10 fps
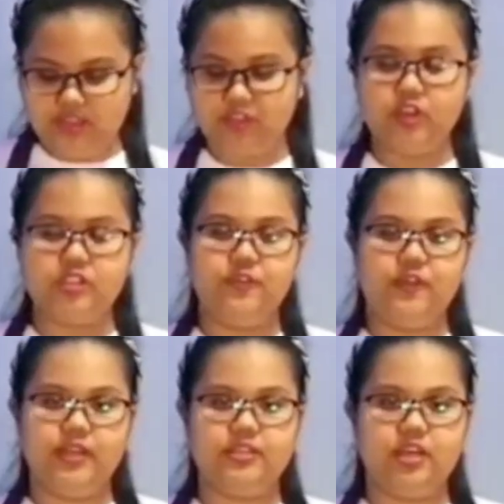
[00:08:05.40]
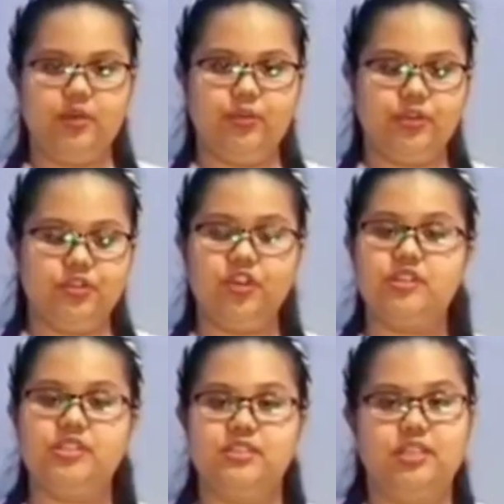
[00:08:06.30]
detoxifies our
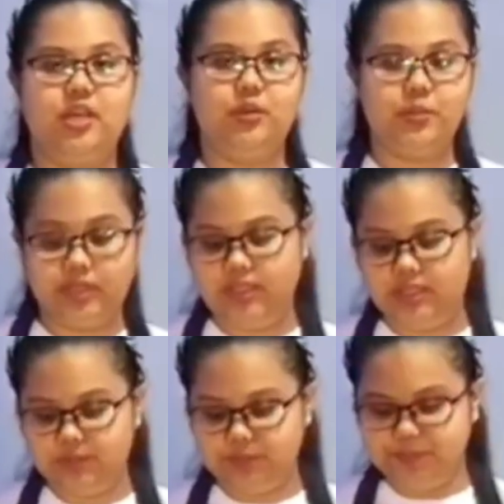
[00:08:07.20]
toxins in our body.